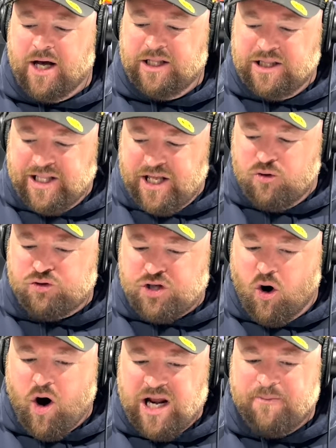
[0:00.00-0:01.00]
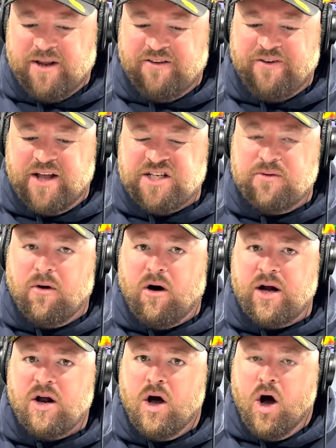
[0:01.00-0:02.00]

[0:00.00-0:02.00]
a little tiny bit of Vegemite